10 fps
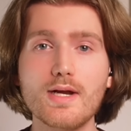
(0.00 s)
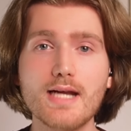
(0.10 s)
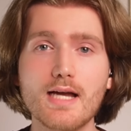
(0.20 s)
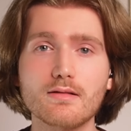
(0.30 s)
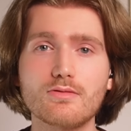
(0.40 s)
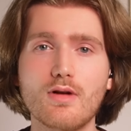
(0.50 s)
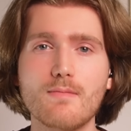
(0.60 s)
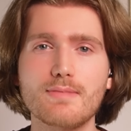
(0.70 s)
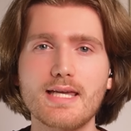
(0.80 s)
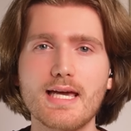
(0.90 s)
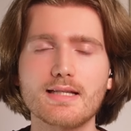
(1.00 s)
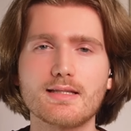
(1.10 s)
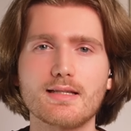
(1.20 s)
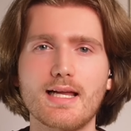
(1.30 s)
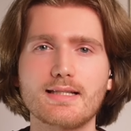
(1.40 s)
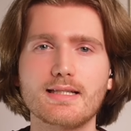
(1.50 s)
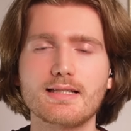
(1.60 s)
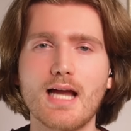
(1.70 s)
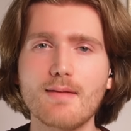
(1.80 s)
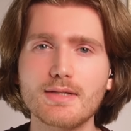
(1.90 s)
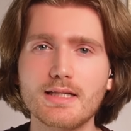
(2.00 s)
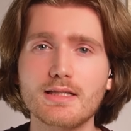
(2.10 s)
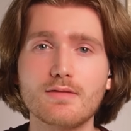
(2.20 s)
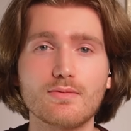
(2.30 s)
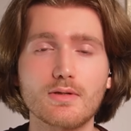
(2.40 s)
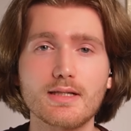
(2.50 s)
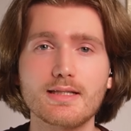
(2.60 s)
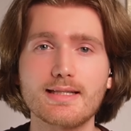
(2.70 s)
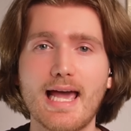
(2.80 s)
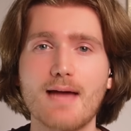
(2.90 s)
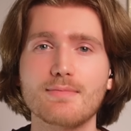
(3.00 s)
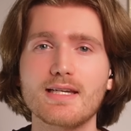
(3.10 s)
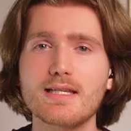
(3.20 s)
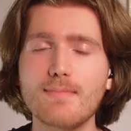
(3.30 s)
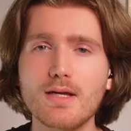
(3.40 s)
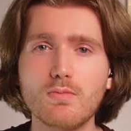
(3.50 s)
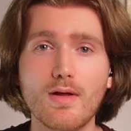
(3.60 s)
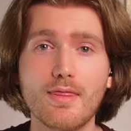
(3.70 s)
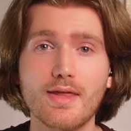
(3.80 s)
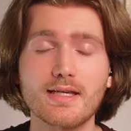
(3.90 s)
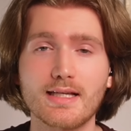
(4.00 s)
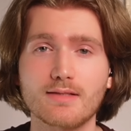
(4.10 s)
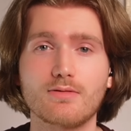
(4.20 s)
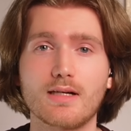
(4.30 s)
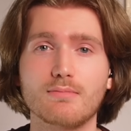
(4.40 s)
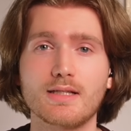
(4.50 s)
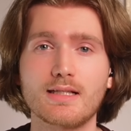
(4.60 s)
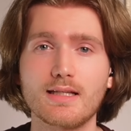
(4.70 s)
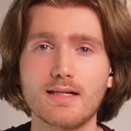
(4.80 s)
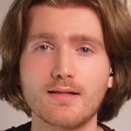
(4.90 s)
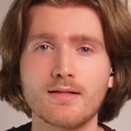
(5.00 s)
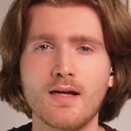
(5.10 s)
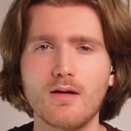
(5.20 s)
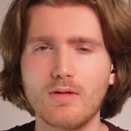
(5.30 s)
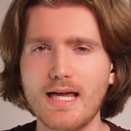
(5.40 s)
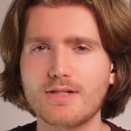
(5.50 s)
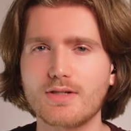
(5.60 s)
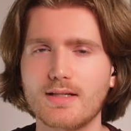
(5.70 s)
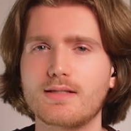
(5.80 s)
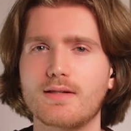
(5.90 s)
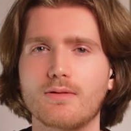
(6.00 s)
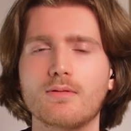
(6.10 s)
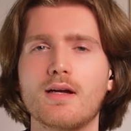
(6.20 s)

When Donald Trump began selecting nominees for his cabinet, he made one thing incredibly clear. Well, actually, two.